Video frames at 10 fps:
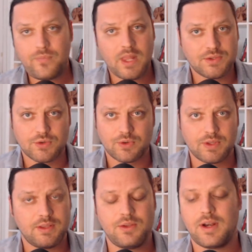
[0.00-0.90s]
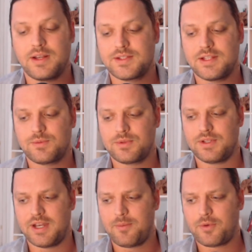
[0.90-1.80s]
and certainly in the United States with
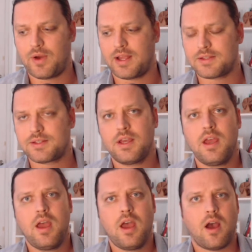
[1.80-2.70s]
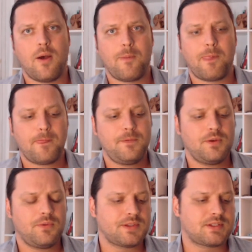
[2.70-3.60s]
the Democrats.
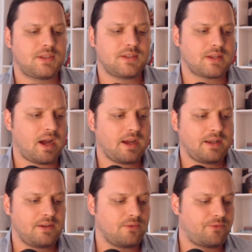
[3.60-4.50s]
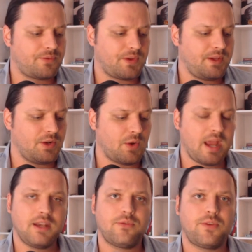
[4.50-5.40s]
This kind of
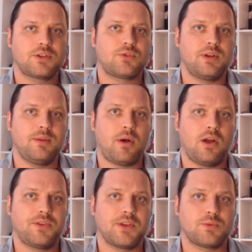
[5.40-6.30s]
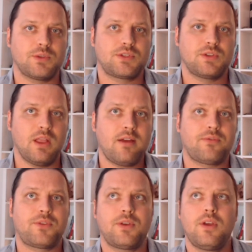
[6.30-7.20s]
end of history politics, which
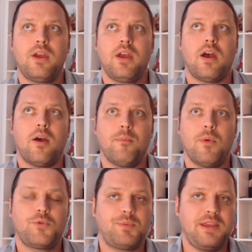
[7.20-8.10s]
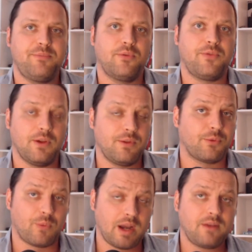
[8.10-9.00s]
left most people
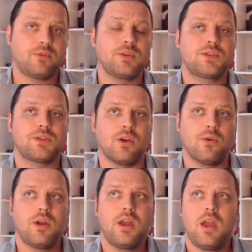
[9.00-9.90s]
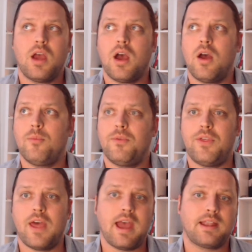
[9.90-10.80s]
feeling, rightfully so,
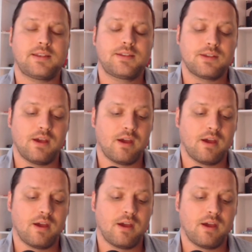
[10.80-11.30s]
that